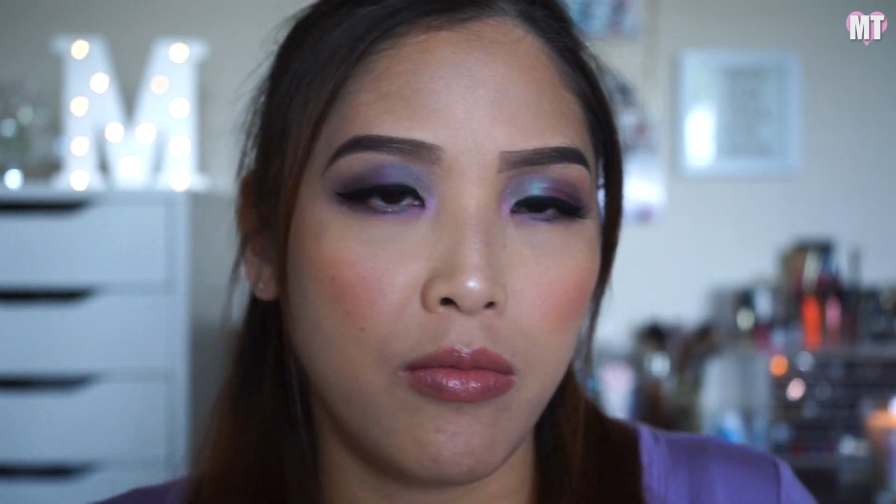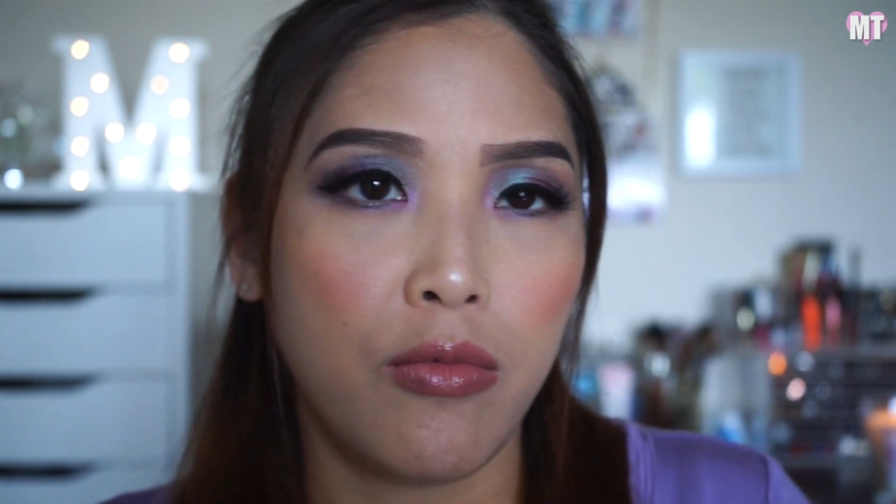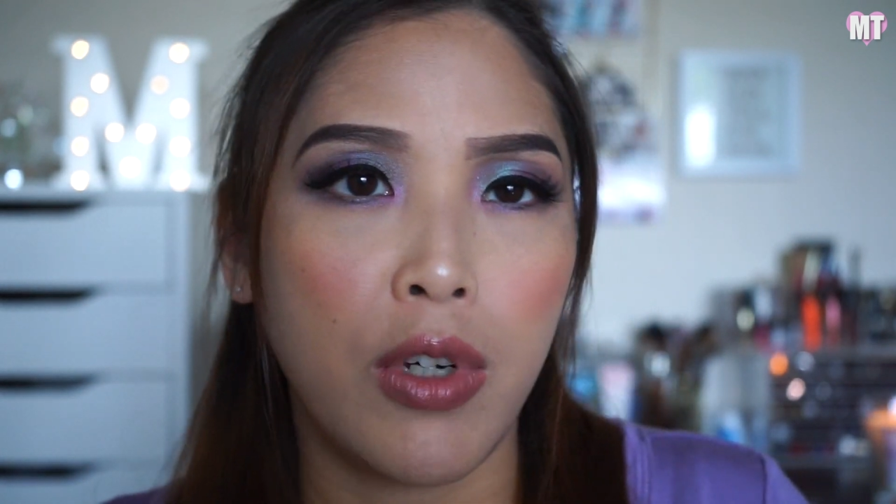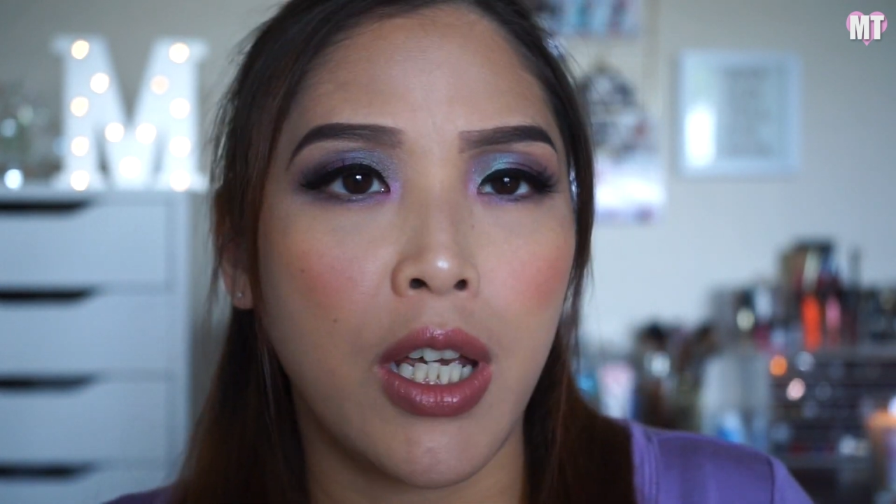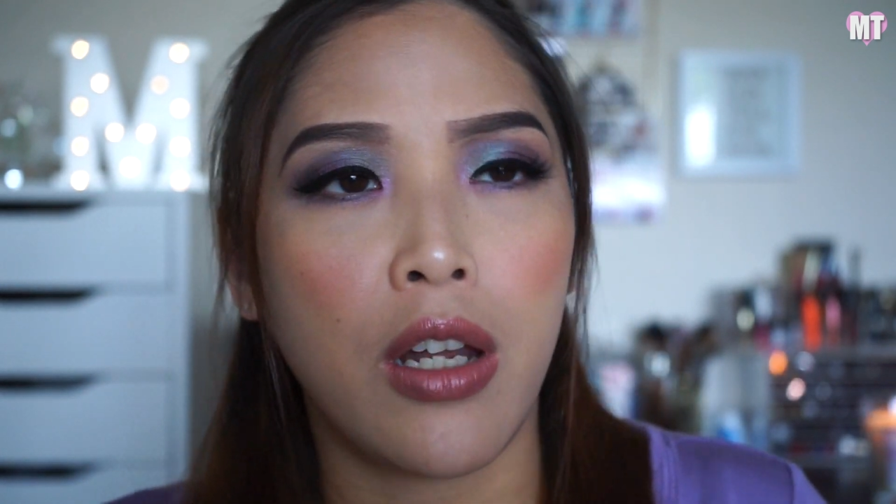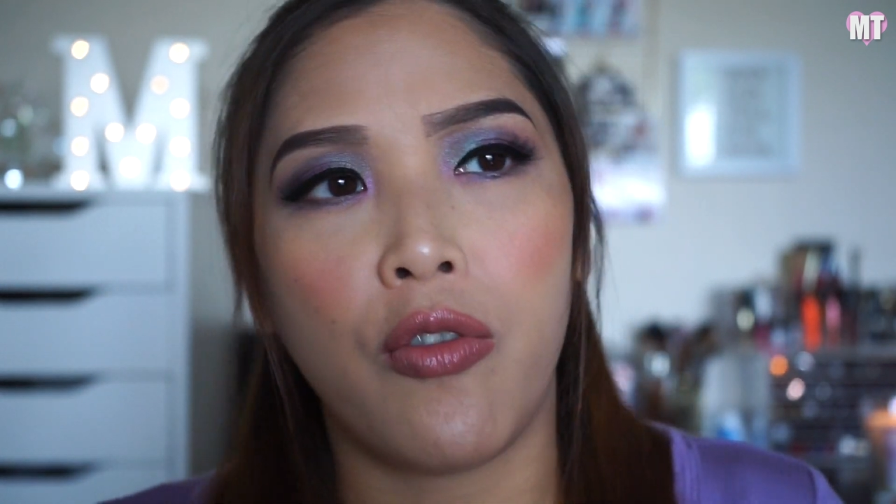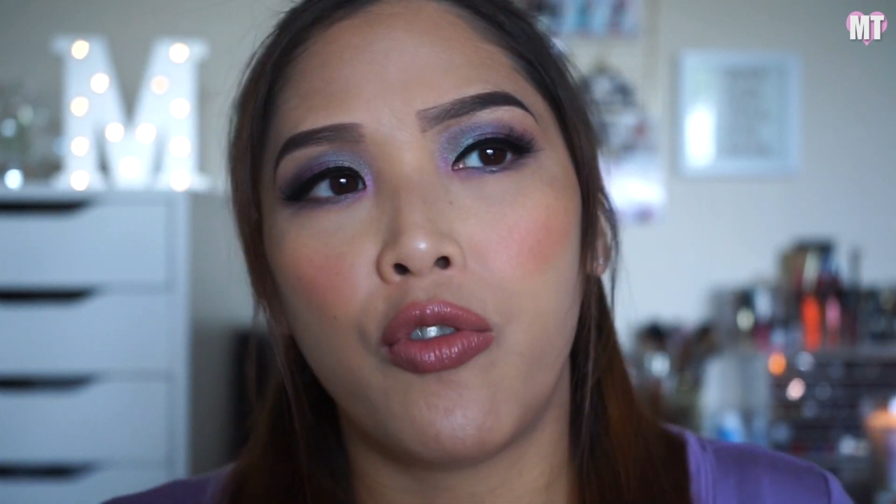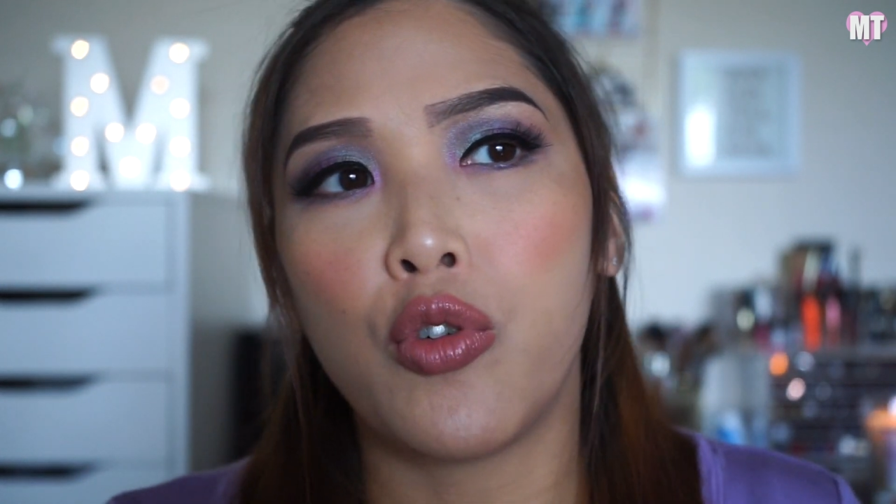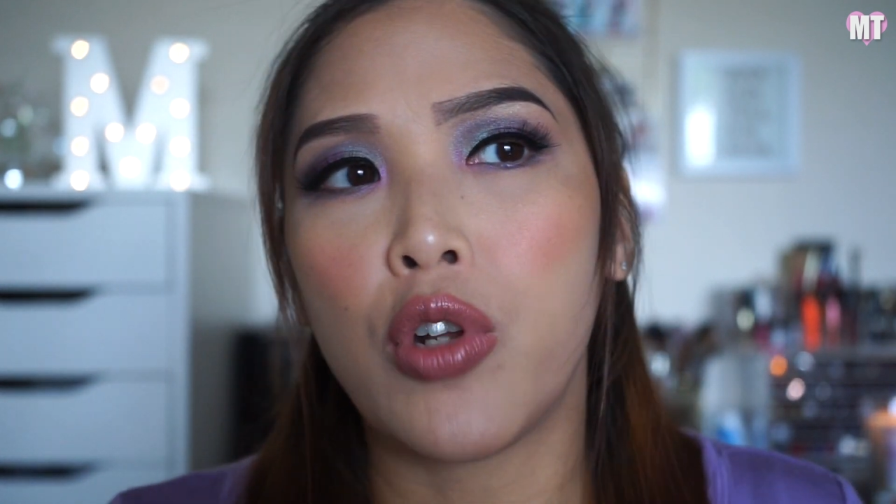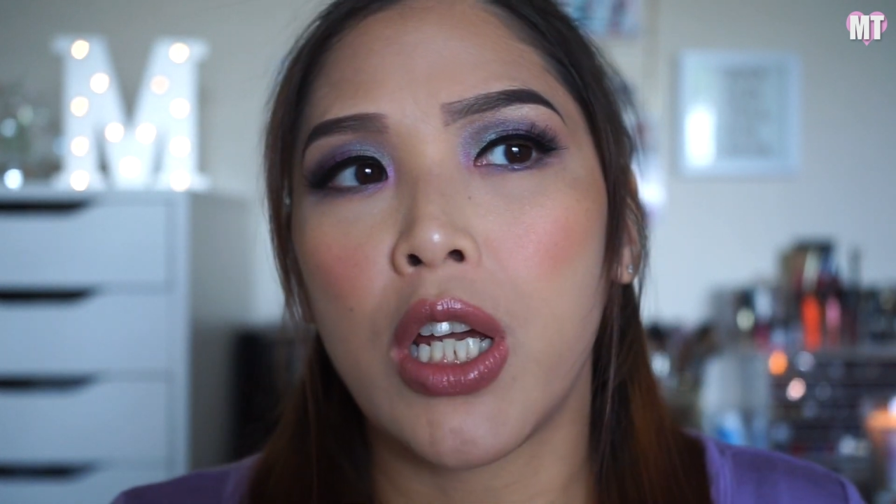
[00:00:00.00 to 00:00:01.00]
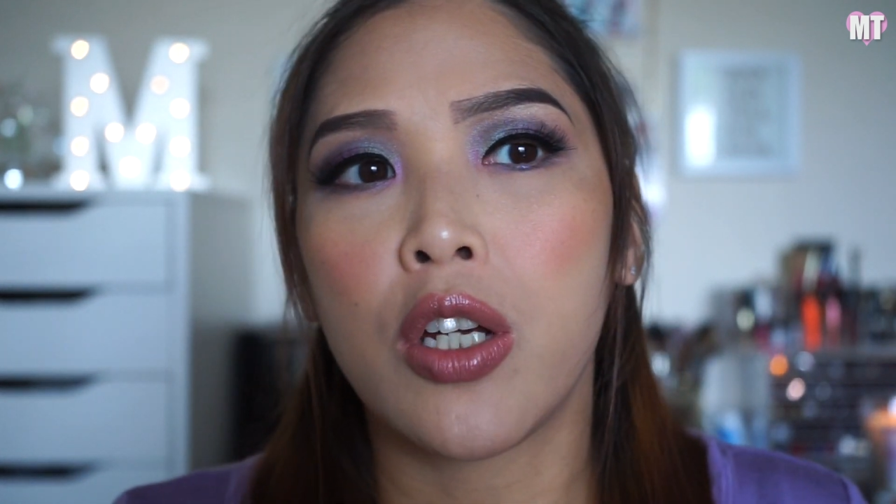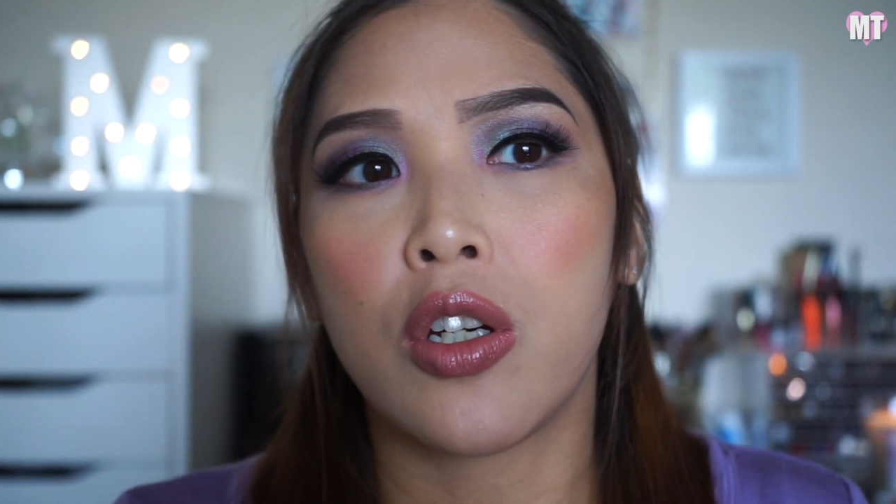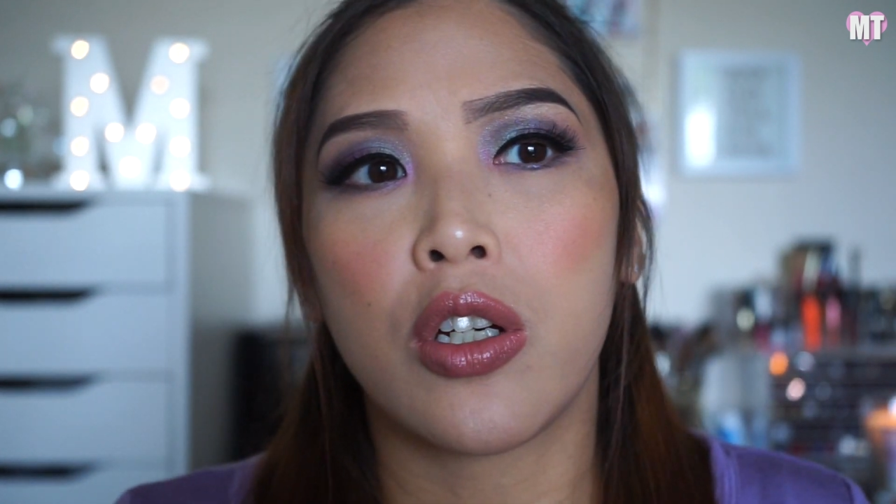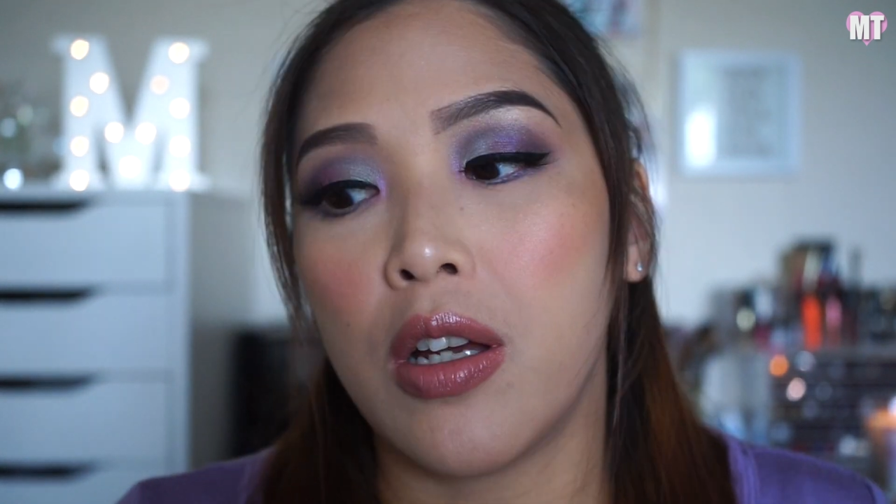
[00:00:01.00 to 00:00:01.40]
what kind of food I cook,